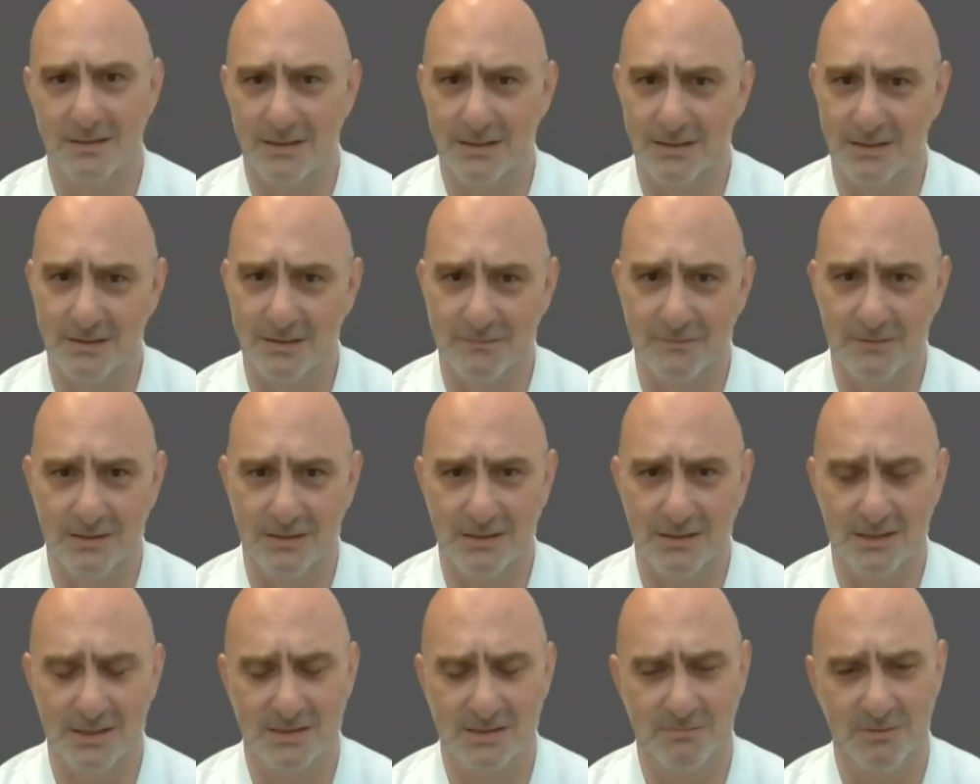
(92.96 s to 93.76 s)
not native
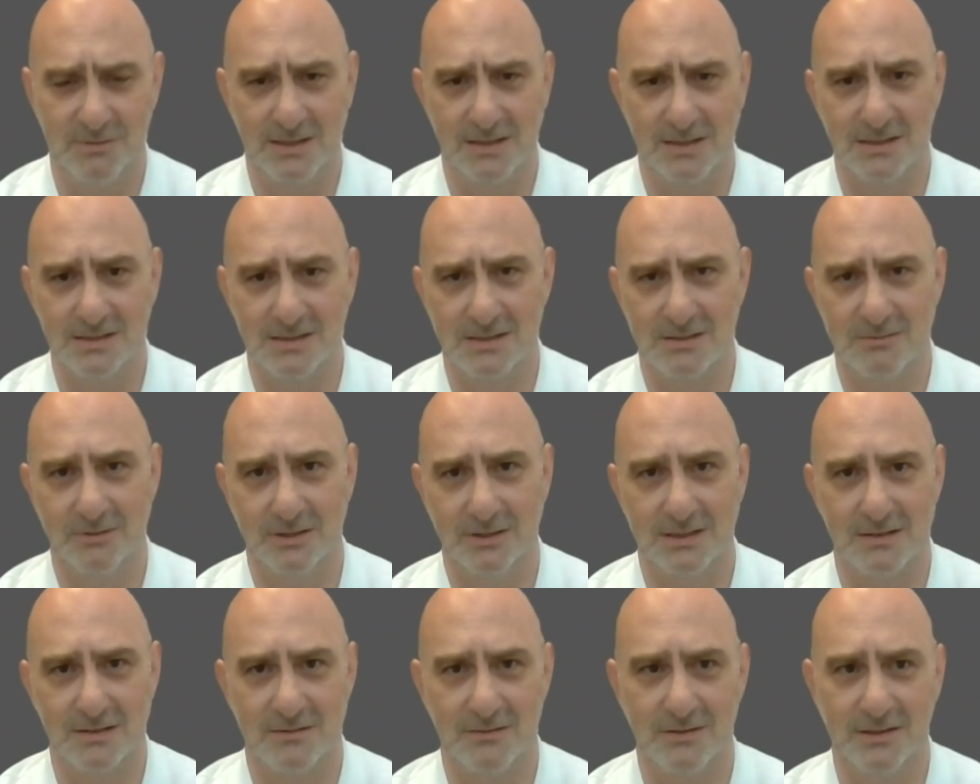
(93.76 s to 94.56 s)
English speakers.
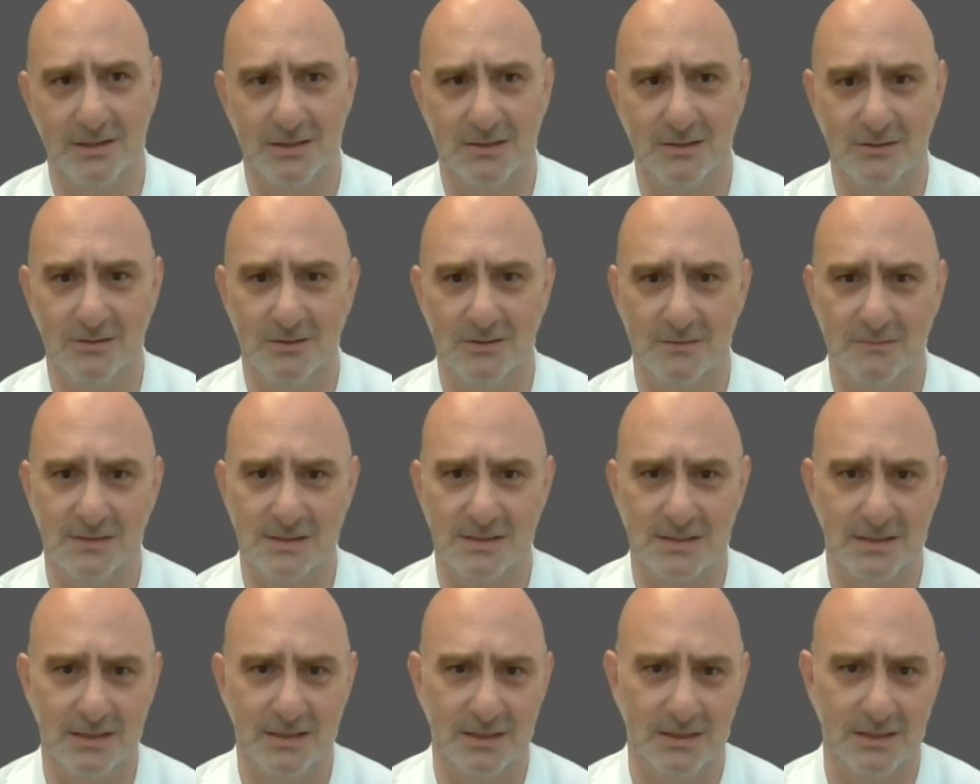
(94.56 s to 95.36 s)
We're trying to
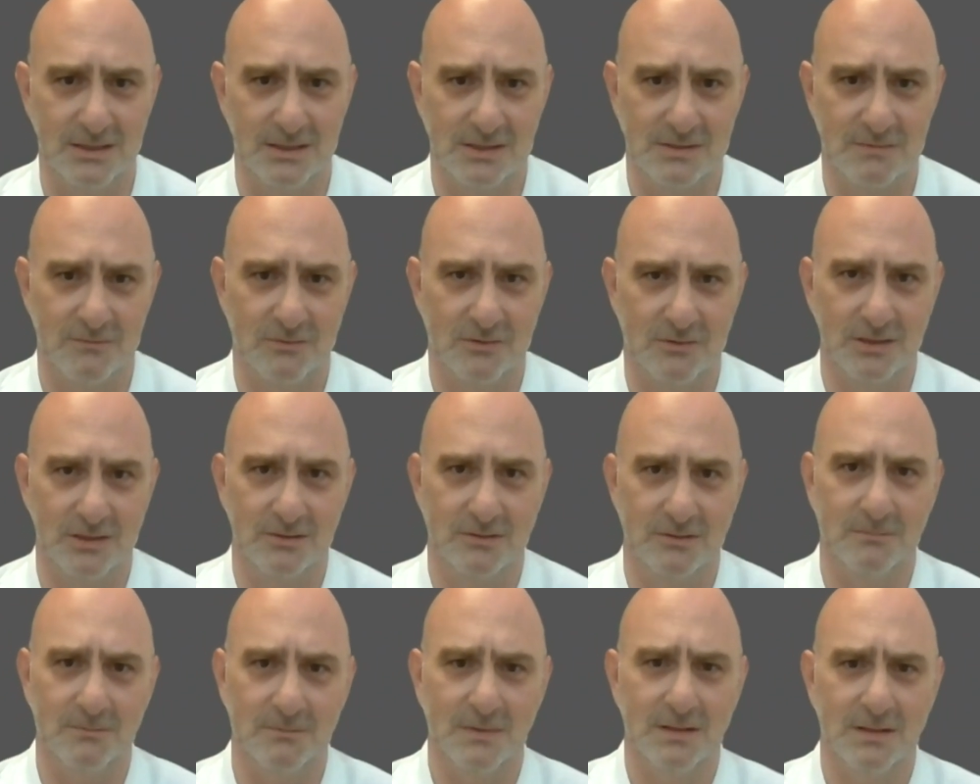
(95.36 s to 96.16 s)
do this in English for
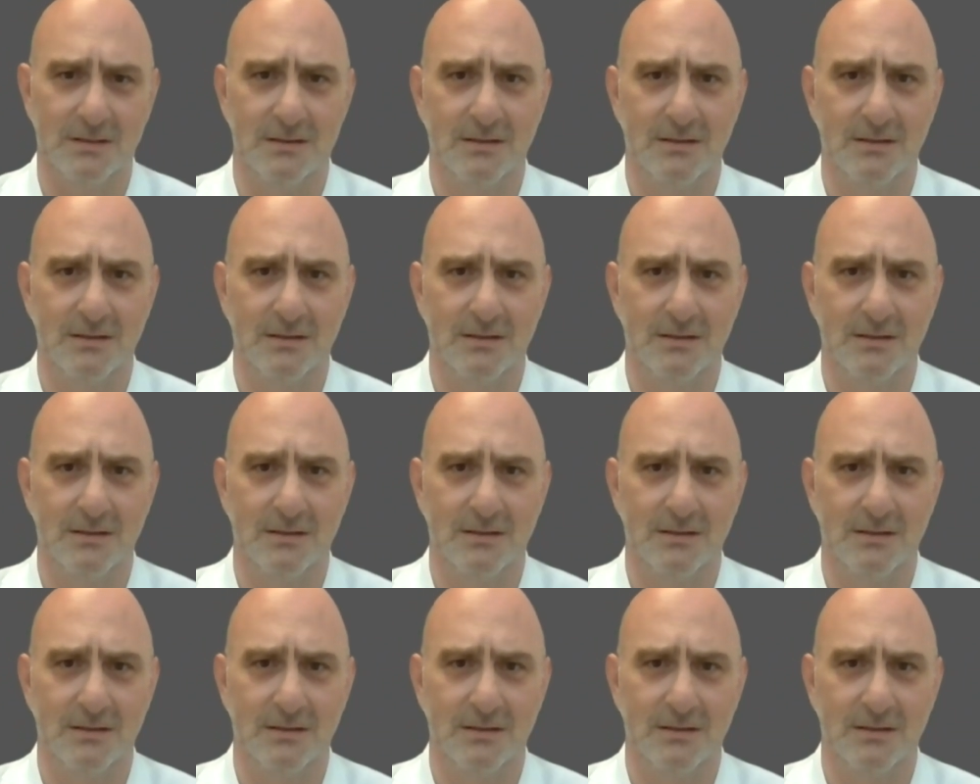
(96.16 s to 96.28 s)
you.